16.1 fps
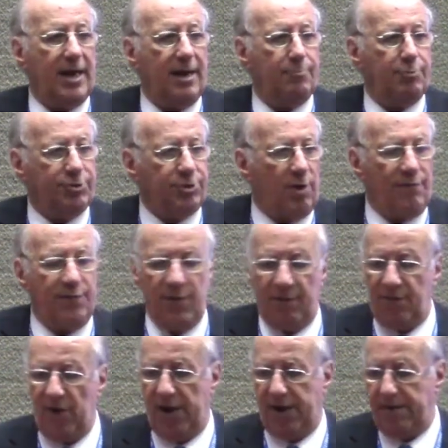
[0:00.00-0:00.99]
put off the
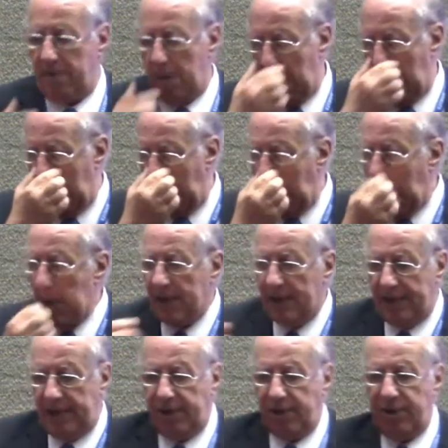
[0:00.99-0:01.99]
fire.
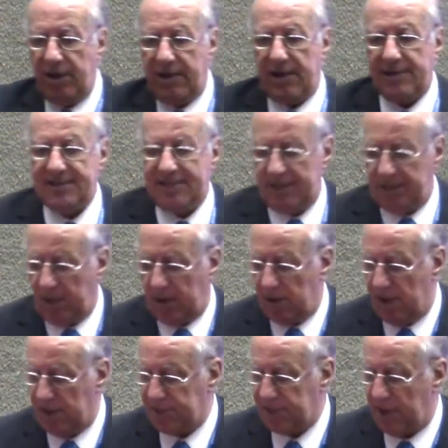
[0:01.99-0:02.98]
Here you can see the
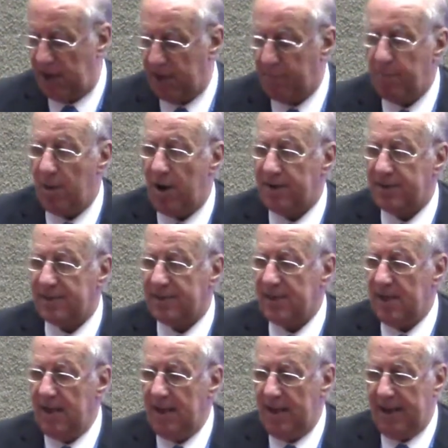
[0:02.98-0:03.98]
cars are parked
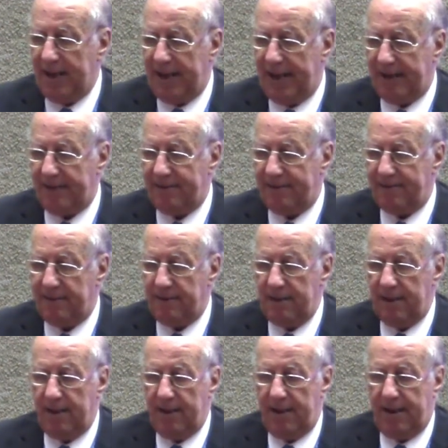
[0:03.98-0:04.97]
and
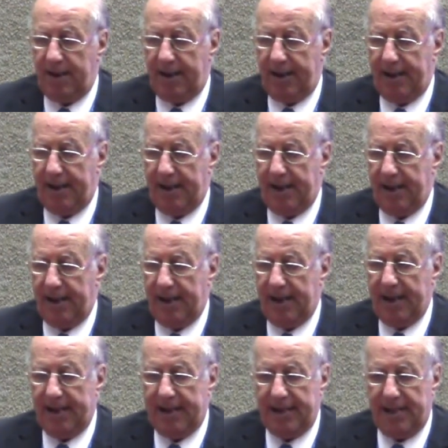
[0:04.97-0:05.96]

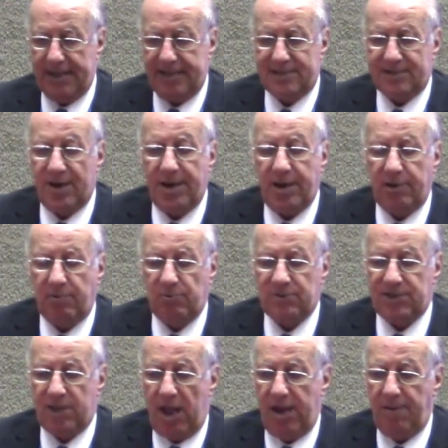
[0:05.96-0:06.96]
it's running
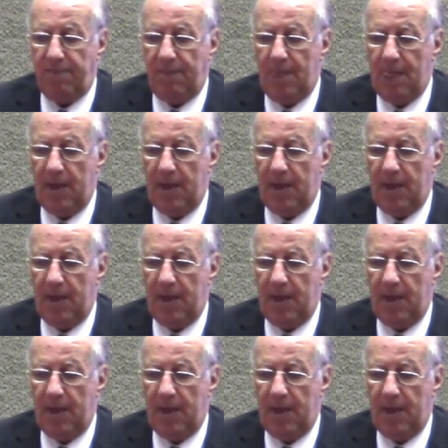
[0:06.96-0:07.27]
with time.